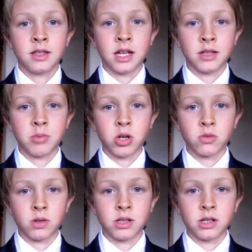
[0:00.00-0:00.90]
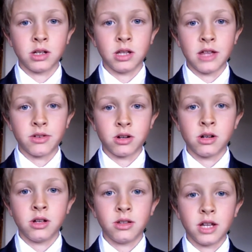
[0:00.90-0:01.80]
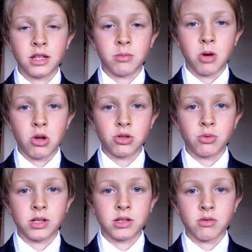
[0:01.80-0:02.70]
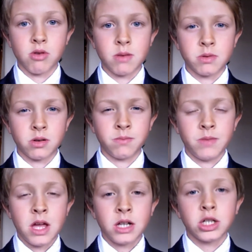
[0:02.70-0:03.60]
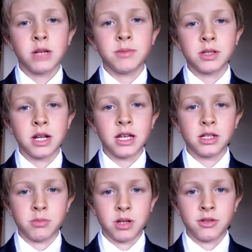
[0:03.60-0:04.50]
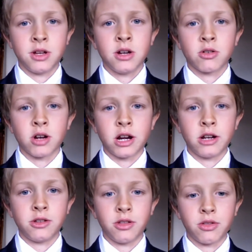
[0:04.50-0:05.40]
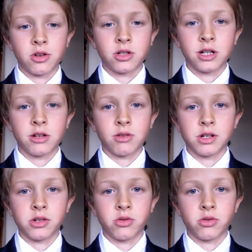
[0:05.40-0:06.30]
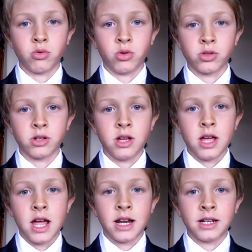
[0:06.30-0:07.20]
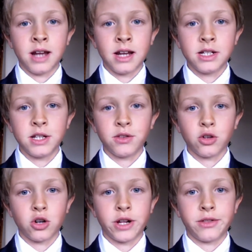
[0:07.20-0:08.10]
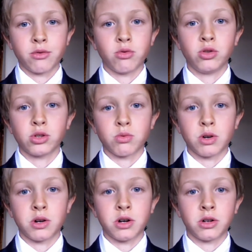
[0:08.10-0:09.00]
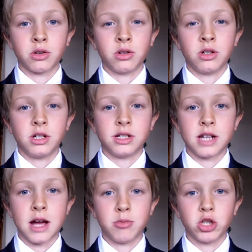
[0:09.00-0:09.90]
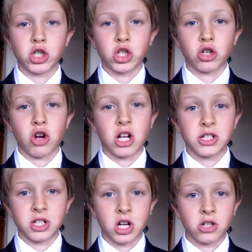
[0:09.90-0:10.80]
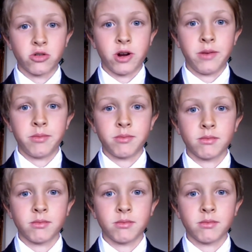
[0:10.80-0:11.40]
Then the balls went to leather. Then the balls went to rubber. James Naismith created the 13 original rules, and in 1930 the rules were established across the country.